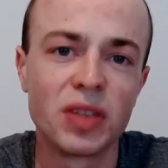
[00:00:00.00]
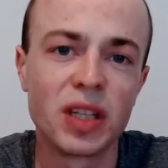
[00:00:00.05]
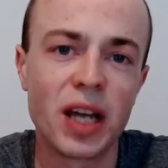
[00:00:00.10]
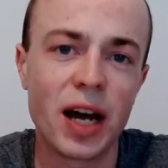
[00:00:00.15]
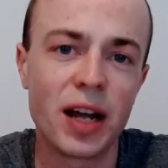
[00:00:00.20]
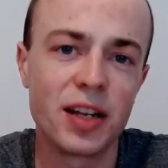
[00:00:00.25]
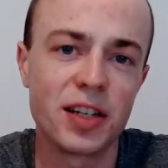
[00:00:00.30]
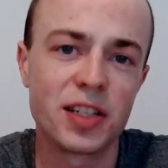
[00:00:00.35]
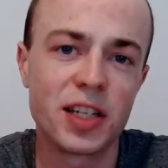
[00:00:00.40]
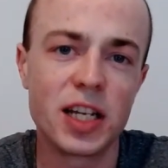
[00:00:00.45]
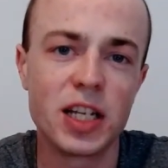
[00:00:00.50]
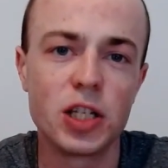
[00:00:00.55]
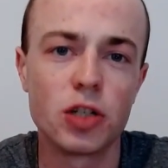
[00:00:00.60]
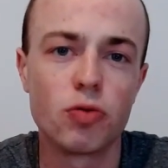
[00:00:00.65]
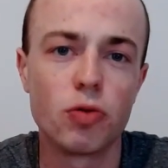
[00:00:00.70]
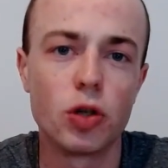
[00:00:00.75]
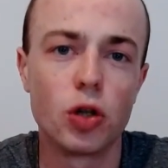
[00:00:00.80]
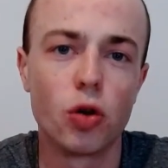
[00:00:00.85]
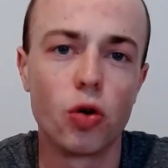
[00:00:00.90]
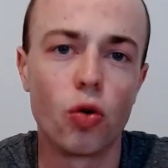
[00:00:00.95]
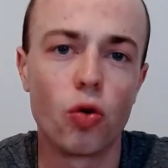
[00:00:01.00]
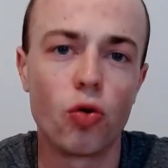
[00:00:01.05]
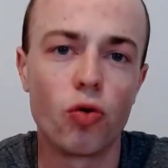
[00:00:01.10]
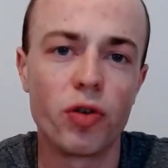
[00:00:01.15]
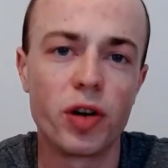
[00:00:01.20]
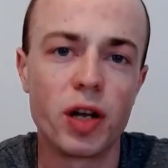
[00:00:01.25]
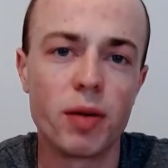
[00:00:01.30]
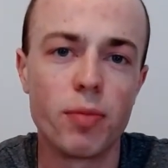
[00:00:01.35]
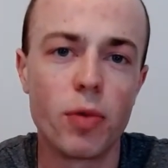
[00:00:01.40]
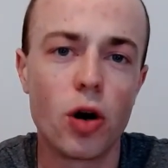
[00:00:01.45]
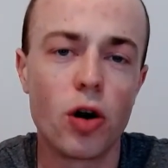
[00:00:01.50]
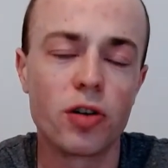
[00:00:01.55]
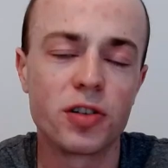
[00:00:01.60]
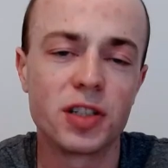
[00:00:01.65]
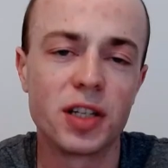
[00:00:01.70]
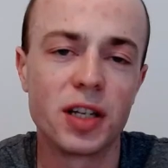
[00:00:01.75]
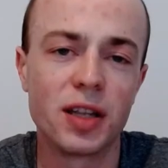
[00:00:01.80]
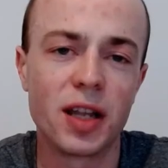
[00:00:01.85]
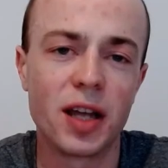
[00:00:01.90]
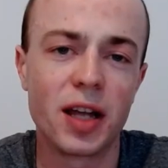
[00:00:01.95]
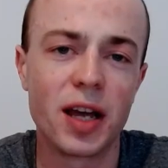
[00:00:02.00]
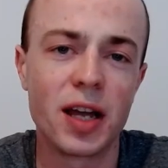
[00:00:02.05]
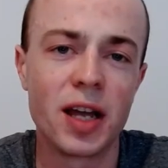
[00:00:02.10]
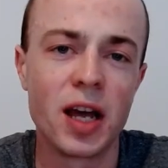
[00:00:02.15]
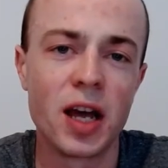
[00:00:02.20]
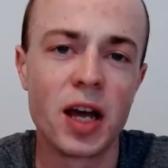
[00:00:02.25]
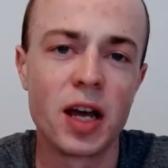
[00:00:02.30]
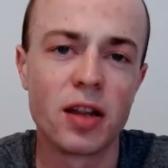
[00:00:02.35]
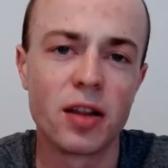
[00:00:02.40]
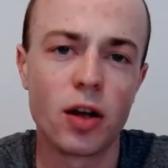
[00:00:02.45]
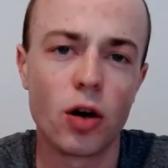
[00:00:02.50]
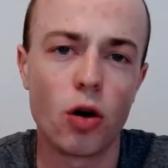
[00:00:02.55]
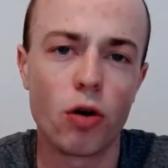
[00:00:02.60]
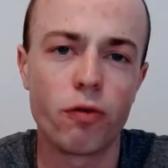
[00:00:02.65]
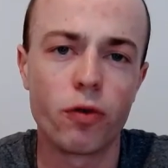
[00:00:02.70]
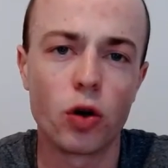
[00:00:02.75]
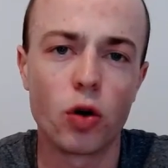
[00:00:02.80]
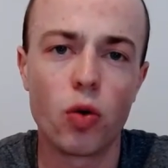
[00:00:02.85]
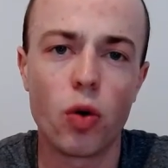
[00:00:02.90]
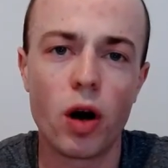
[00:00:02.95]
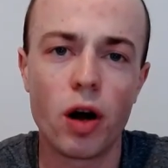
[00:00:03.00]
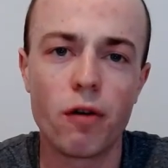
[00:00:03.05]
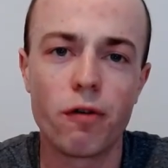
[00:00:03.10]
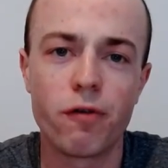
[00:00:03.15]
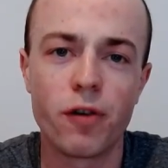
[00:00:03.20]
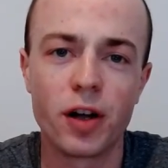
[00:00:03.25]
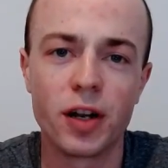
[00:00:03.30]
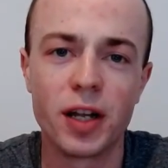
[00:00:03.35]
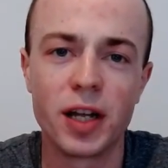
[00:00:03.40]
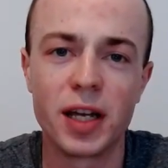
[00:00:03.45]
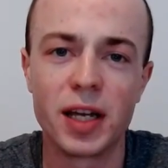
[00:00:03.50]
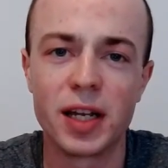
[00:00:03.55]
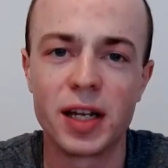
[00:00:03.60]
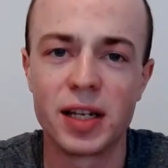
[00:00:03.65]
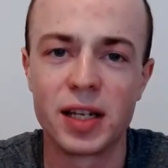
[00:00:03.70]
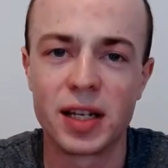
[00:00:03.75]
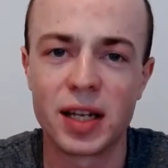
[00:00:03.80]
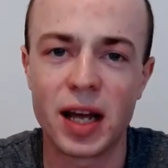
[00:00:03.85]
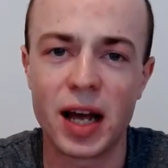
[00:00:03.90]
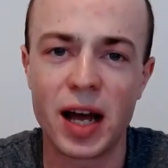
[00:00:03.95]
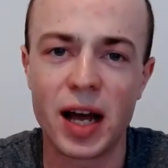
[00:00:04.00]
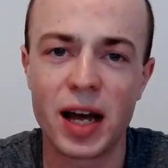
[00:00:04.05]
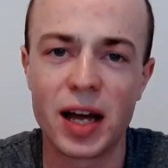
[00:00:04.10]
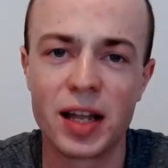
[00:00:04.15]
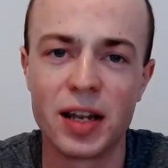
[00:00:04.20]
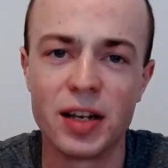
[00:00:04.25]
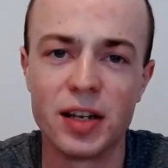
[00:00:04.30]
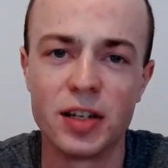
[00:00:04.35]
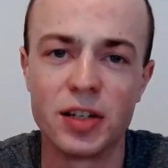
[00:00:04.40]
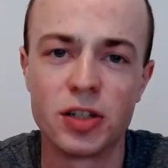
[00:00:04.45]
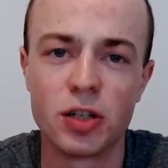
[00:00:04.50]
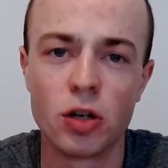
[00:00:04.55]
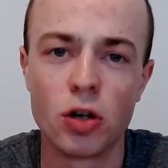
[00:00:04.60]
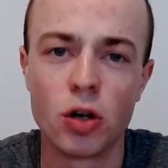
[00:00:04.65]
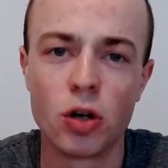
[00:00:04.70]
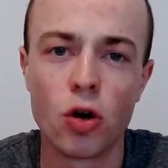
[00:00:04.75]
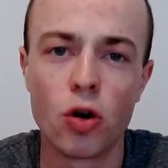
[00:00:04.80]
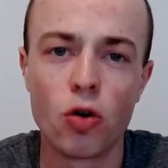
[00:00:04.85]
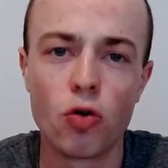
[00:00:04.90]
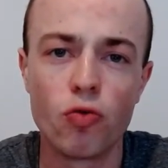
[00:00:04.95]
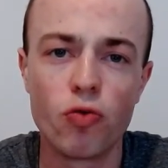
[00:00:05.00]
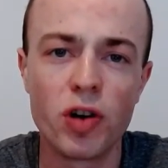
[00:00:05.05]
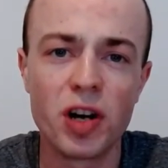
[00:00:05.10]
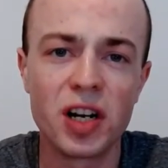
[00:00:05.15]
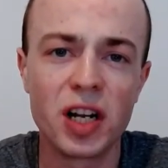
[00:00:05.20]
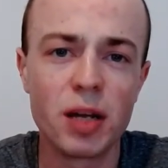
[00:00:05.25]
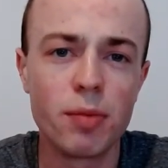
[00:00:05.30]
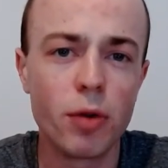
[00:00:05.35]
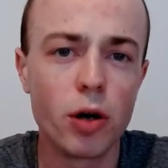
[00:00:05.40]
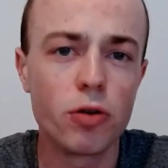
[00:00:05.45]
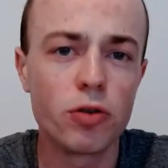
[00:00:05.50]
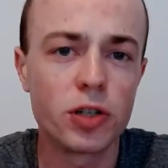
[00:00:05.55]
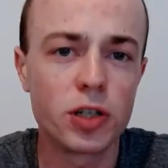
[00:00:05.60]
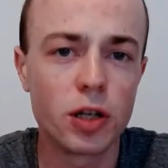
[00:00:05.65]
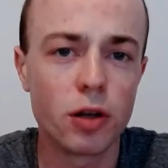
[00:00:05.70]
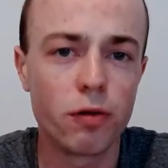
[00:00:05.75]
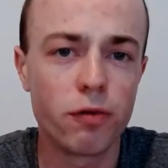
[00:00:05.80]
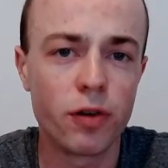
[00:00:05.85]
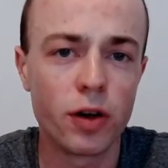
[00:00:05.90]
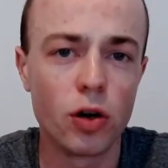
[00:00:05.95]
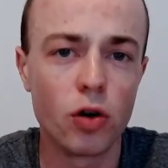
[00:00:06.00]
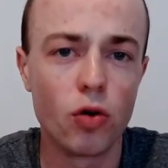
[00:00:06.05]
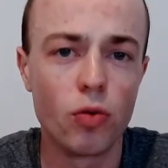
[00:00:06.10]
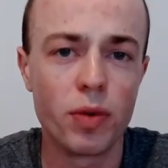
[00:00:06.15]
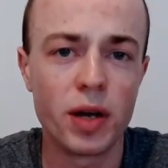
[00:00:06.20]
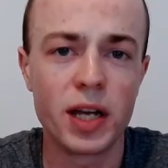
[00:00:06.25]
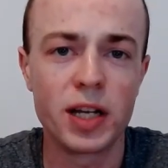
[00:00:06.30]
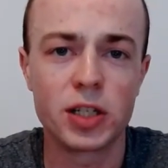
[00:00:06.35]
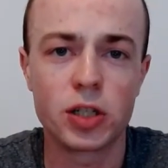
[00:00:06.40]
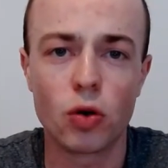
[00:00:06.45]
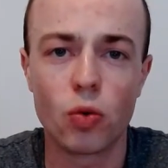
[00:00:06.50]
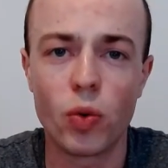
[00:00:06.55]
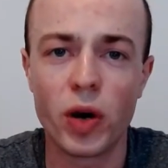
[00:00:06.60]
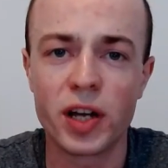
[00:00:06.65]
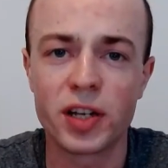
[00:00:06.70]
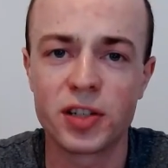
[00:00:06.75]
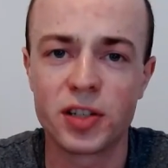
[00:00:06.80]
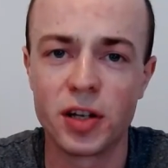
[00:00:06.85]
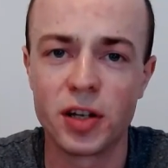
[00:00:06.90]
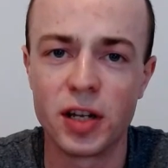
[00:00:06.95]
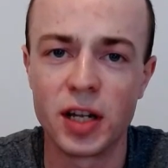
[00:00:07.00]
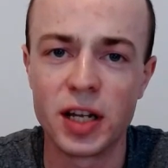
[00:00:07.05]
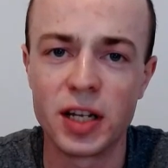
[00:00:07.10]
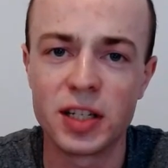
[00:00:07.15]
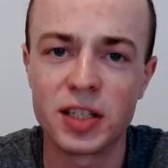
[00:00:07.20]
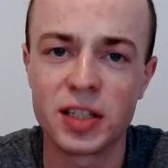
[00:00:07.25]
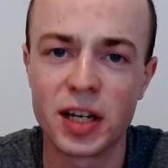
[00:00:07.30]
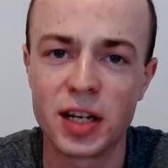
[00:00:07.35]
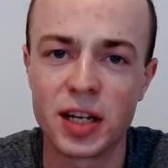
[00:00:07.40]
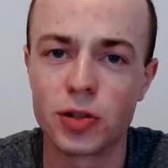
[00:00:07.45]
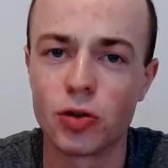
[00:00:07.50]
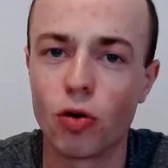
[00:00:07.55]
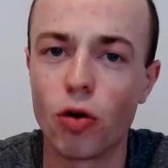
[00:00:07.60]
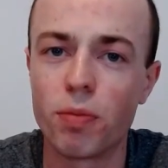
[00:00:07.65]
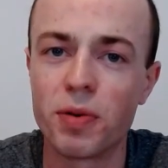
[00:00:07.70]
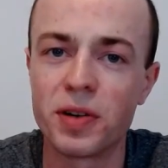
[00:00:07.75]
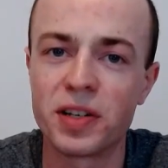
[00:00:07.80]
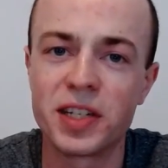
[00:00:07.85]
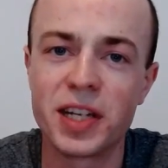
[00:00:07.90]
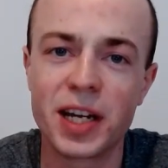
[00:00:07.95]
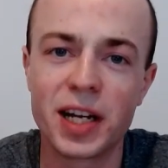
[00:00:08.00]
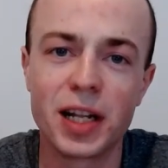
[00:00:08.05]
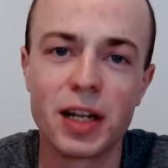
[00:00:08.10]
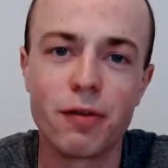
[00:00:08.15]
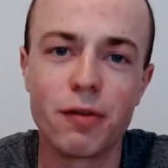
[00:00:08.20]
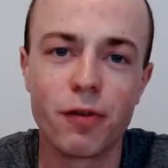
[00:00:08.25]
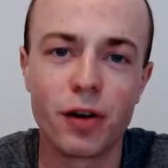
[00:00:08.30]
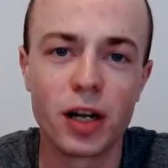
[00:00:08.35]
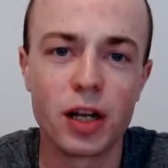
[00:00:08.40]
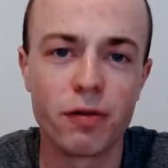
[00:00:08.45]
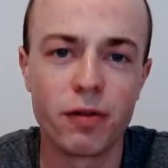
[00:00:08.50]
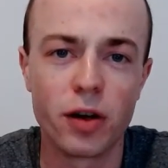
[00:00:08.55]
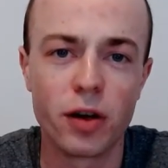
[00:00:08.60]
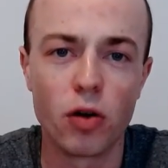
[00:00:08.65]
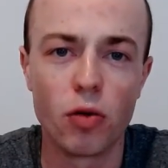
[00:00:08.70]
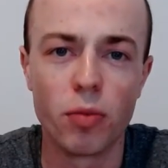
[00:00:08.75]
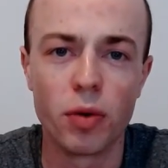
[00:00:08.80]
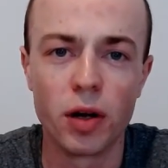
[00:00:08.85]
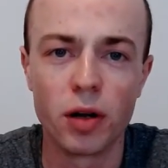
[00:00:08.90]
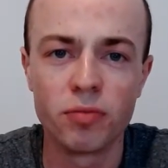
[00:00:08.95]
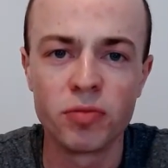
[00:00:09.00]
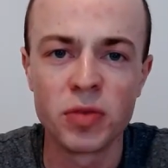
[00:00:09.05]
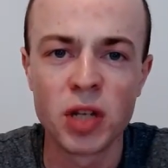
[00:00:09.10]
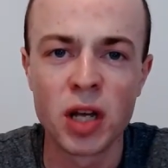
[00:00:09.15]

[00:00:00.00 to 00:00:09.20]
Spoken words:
And the scenes with Laurie and Martin, they're often quite funny, and really most of the film, it's a western. It's not a particularly funny film, but